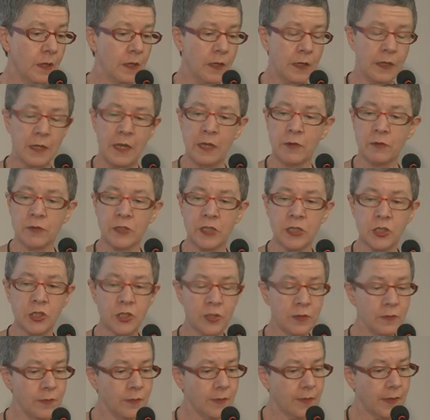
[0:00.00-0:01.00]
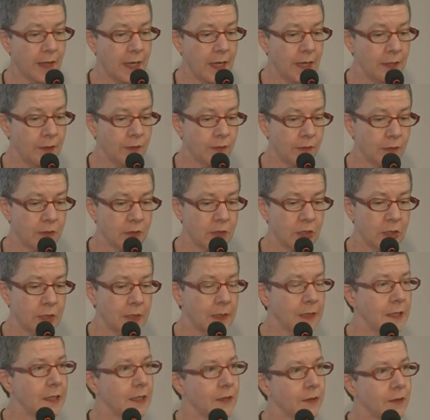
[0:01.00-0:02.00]
Now, additions, adds and
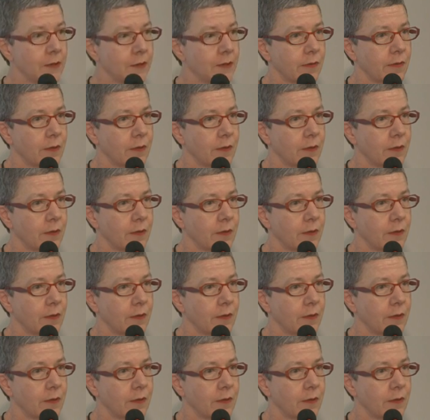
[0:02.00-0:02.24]
deletes